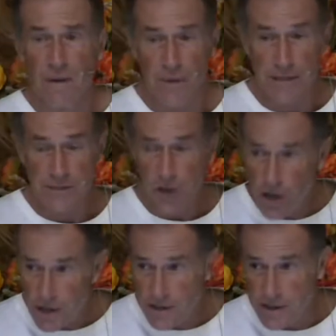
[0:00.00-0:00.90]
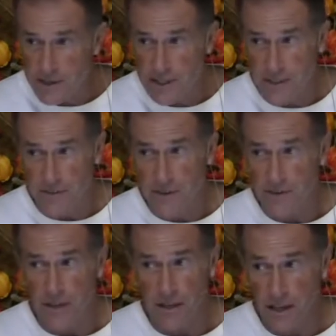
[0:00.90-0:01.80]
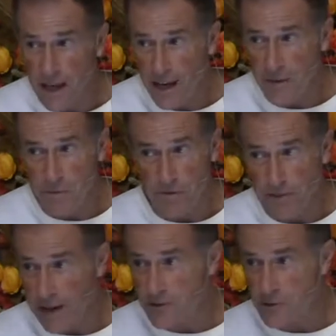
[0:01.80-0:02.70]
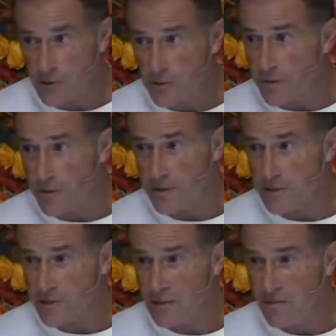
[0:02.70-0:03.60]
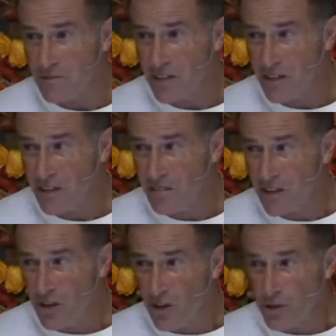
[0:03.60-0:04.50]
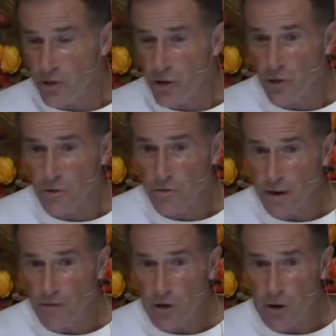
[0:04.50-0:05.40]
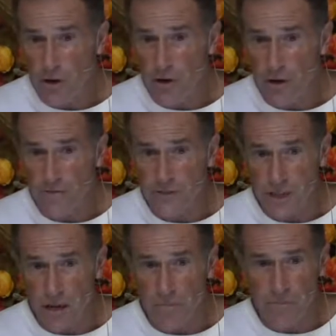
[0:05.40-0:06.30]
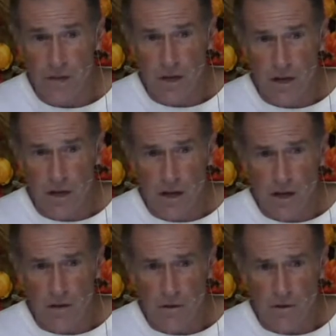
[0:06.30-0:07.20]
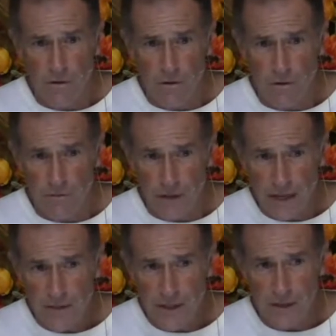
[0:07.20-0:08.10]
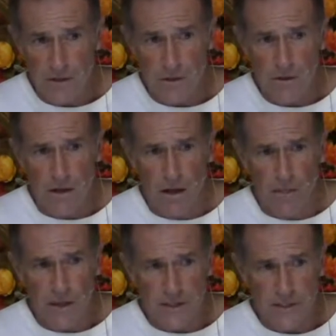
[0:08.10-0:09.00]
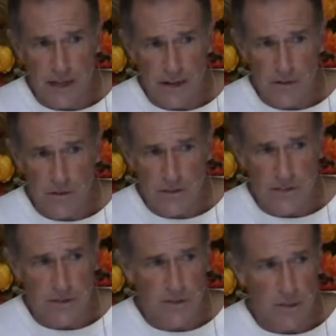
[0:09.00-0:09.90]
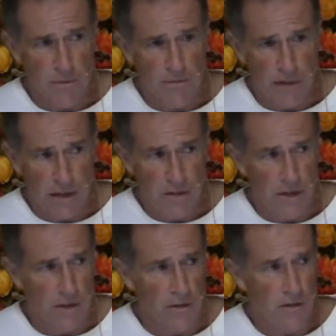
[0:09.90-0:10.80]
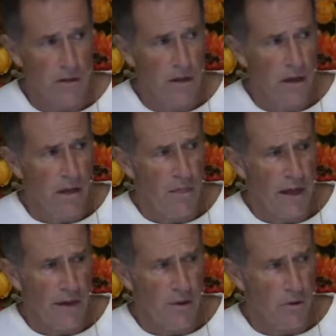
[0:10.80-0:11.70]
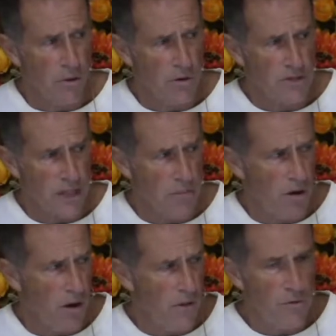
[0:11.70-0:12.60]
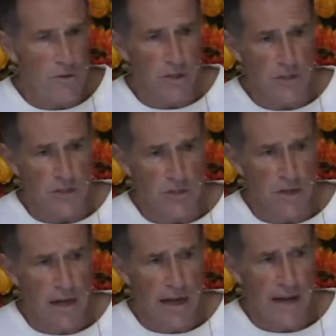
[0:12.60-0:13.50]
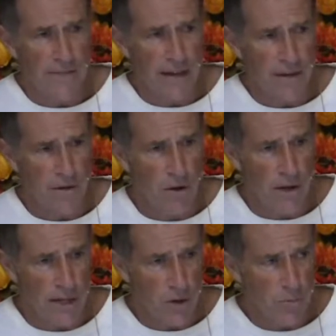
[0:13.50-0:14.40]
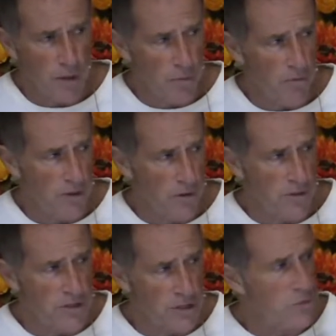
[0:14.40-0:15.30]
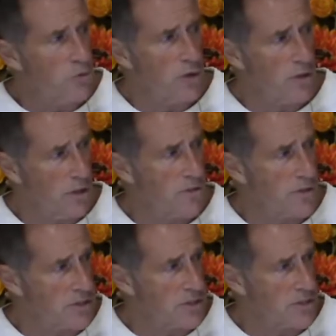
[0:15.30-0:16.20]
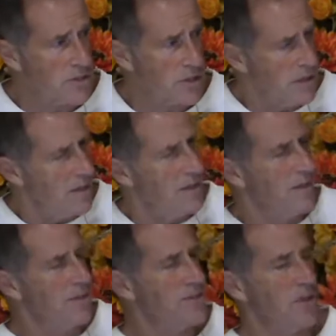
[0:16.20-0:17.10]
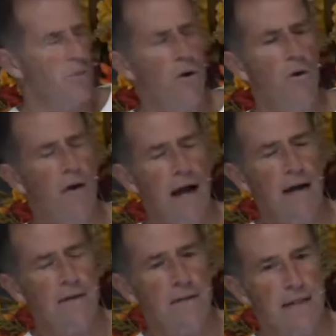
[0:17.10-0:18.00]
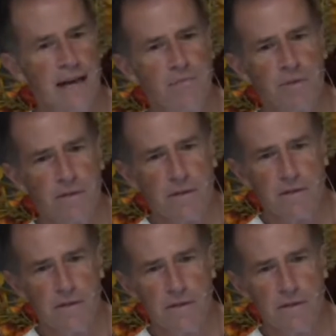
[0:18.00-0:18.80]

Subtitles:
When I taught on this, I said, there's a lot of profound truth in this. You know, if you've ever heard of some faith healer that's not a Christian, some faith healer that, or some other religion, and they heal people of illnesses, real illnesses, and you say, whoa, how can that be?